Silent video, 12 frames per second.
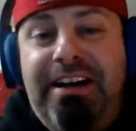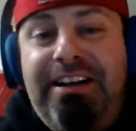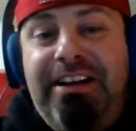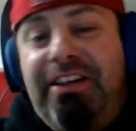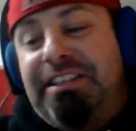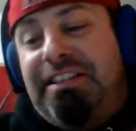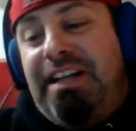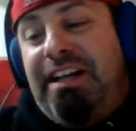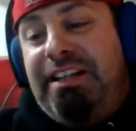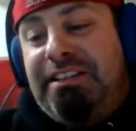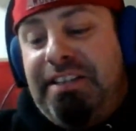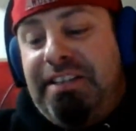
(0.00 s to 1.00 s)
that's
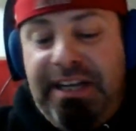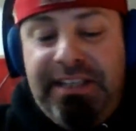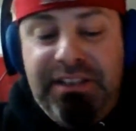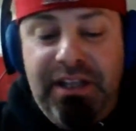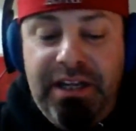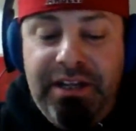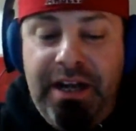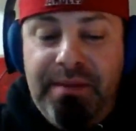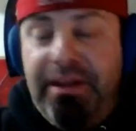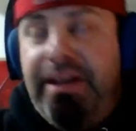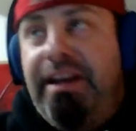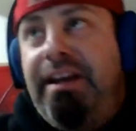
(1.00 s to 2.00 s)
not the case a lot of the
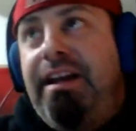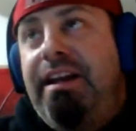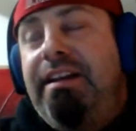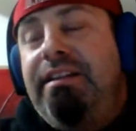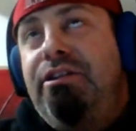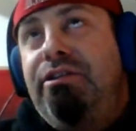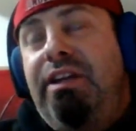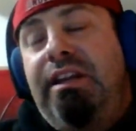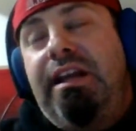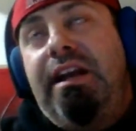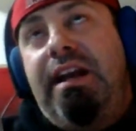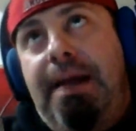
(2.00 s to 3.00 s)
time, and you see
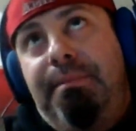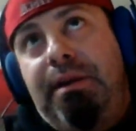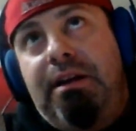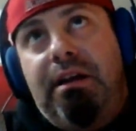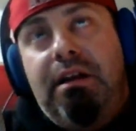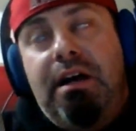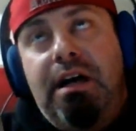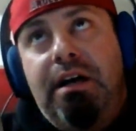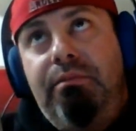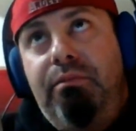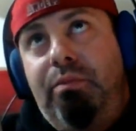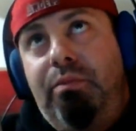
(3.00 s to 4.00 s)
that happen a lot
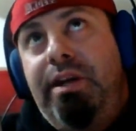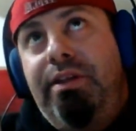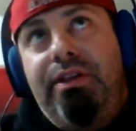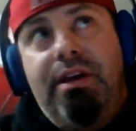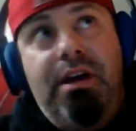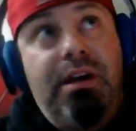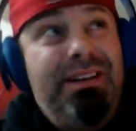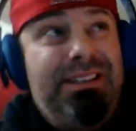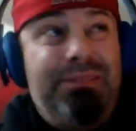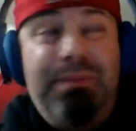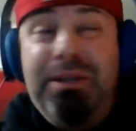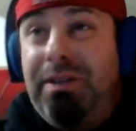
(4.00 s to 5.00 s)
with
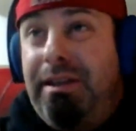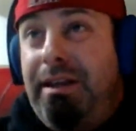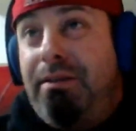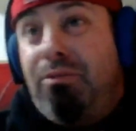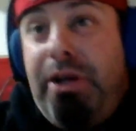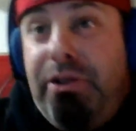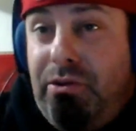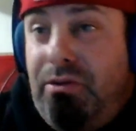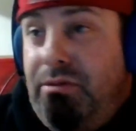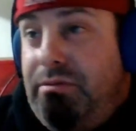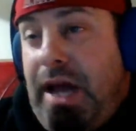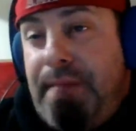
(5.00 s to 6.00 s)
especially like
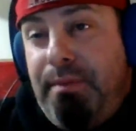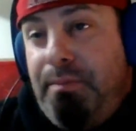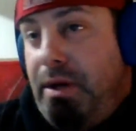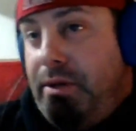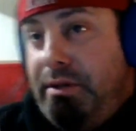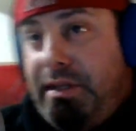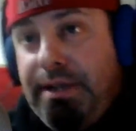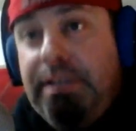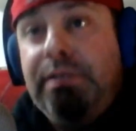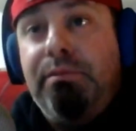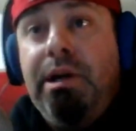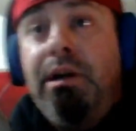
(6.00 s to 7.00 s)
racial type of
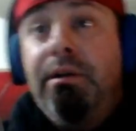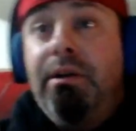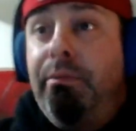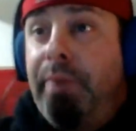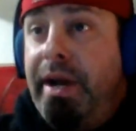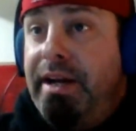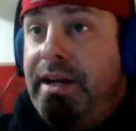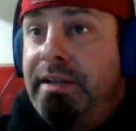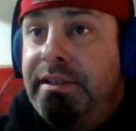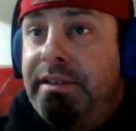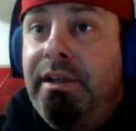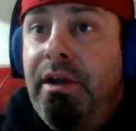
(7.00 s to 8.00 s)
politics, where my
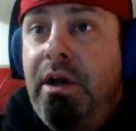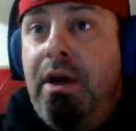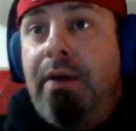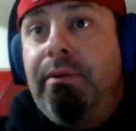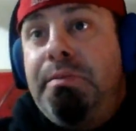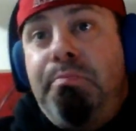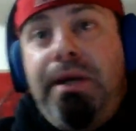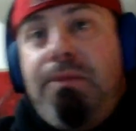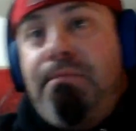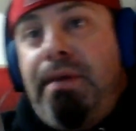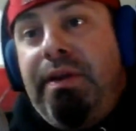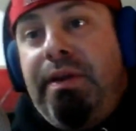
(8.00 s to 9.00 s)
cousin was beaten
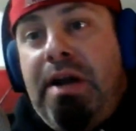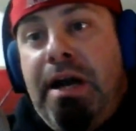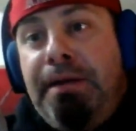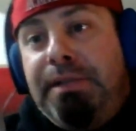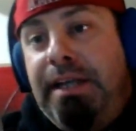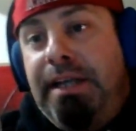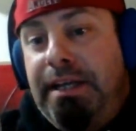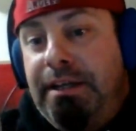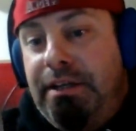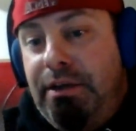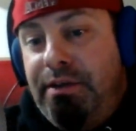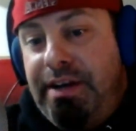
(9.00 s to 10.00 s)
by the cops and he didn't
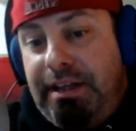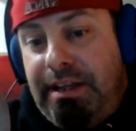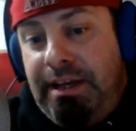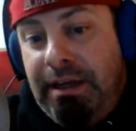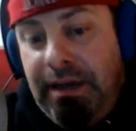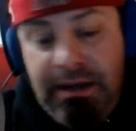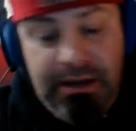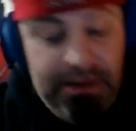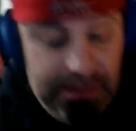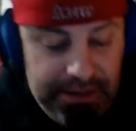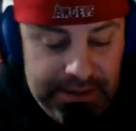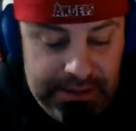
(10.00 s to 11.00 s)
do anything,
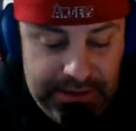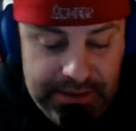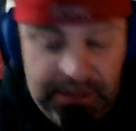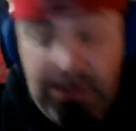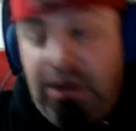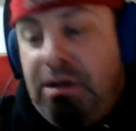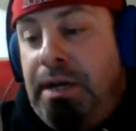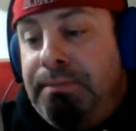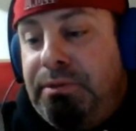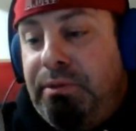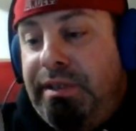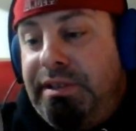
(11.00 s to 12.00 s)
and all cops
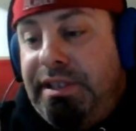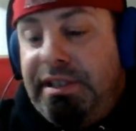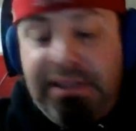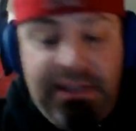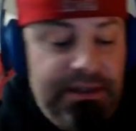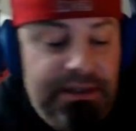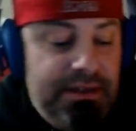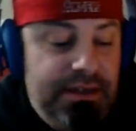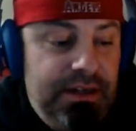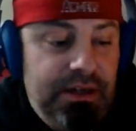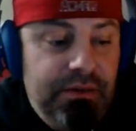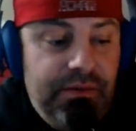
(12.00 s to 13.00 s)
are racist.
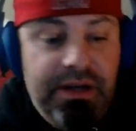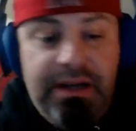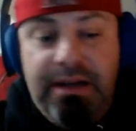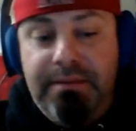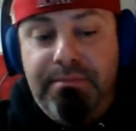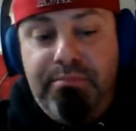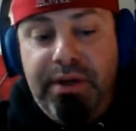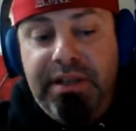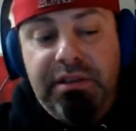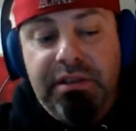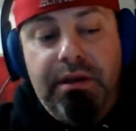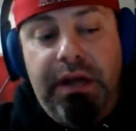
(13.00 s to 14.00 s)
It
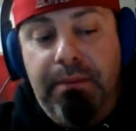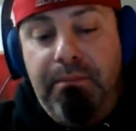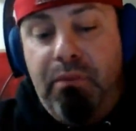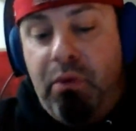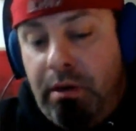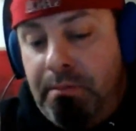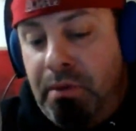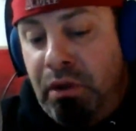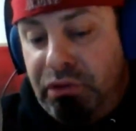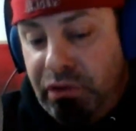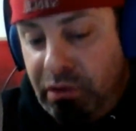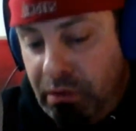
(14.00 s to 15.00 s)
brings a more
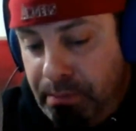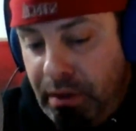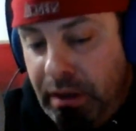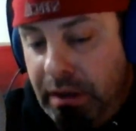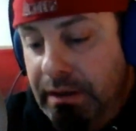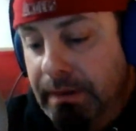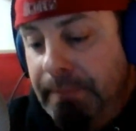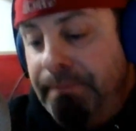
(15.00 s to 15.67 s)
emotional part